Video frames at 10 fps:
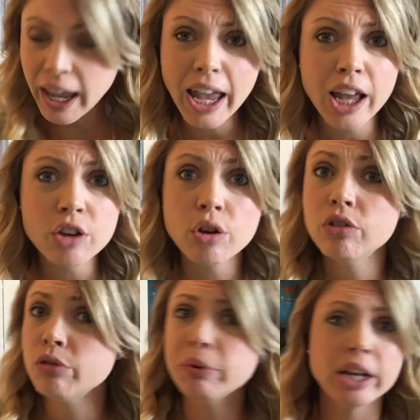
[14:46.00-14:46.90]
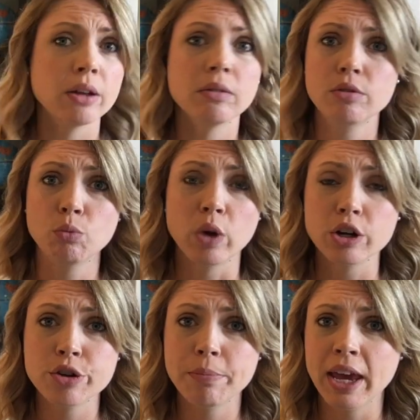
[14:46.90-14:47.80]
and just read 1 or
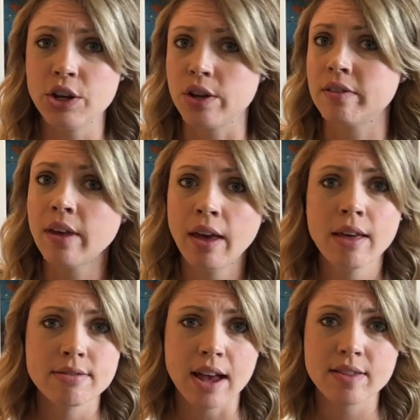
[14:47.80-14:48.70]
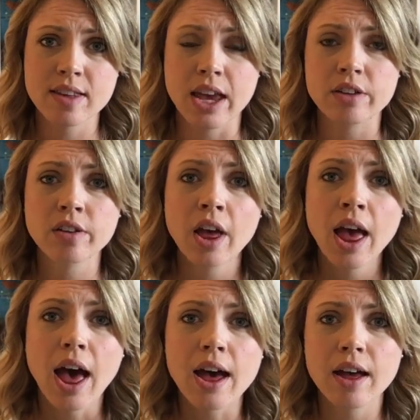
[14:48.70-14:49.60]
2 pages. That's it.
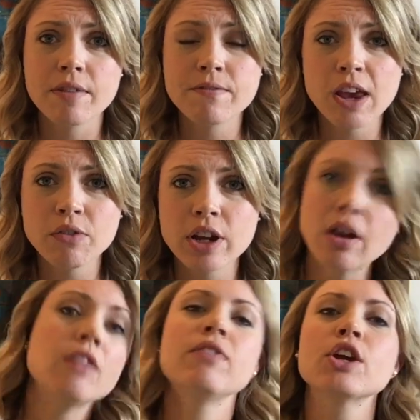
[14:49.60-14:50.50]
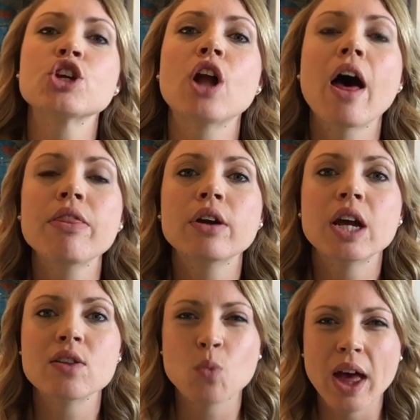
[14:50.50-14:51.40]
Favorite nonfiction author
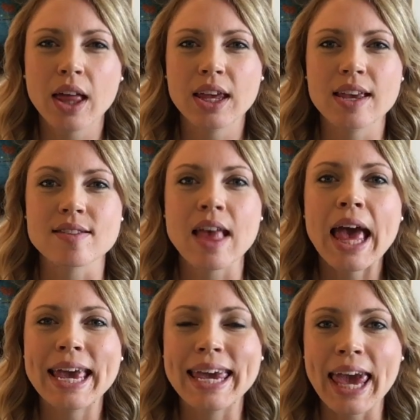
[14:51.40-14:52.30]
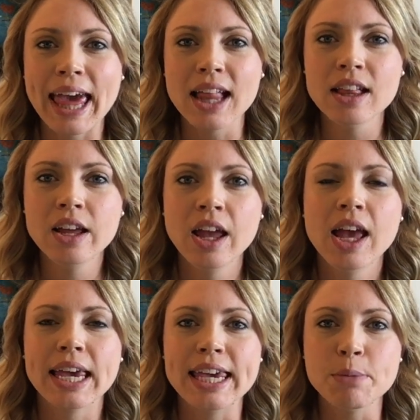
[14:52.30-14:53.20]
as well is Gail
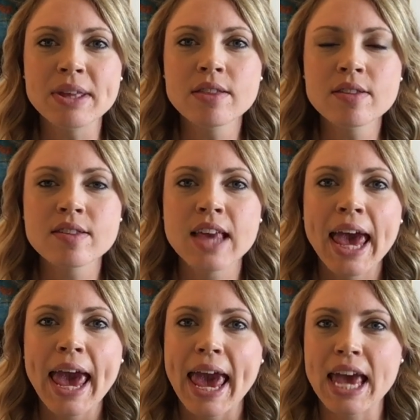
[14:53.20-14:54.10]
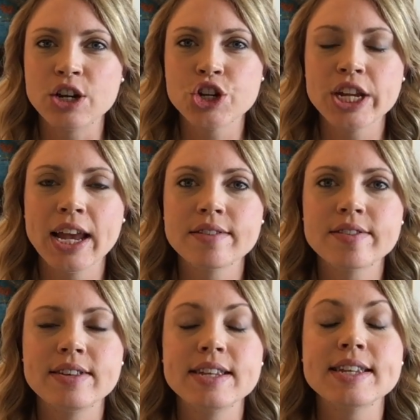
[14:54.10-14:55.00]
Gibbons, and she
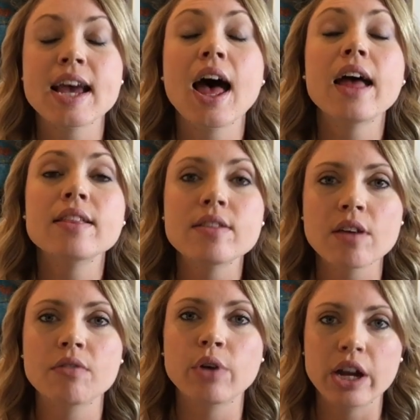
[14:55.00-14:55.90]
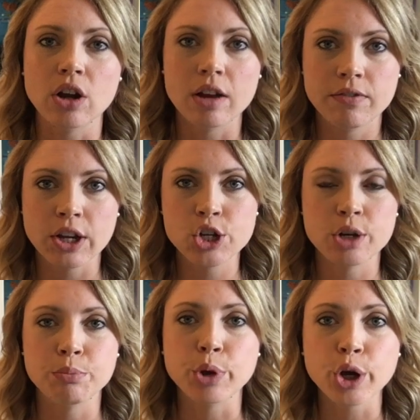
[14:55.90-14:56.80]
has tons of great
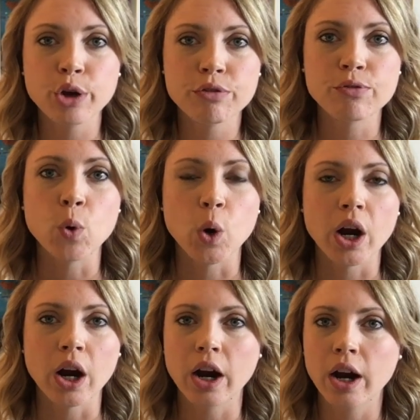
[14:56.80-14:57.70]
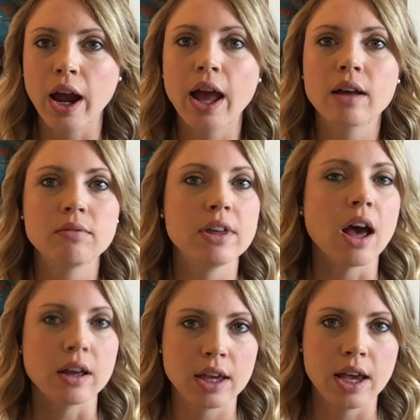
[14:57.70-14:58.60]
nonfiction book for
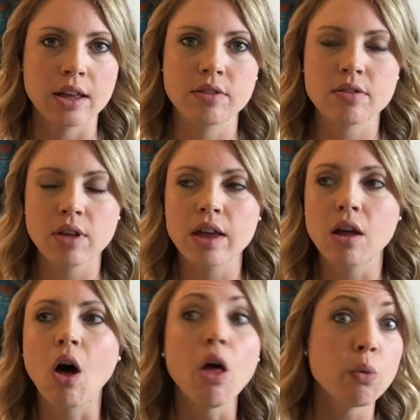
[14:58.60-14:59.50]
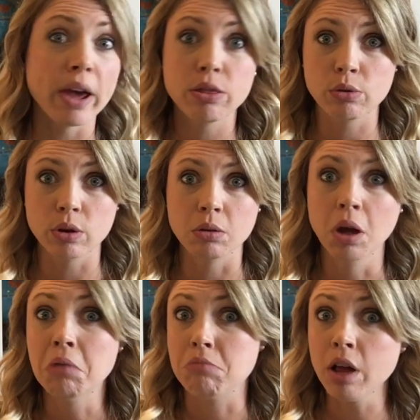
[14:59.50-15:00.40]
young kids, all the way through
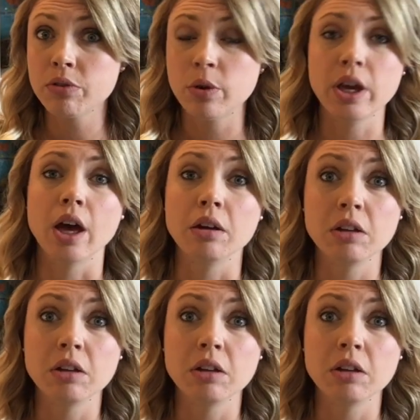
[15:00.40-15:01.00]
not so young,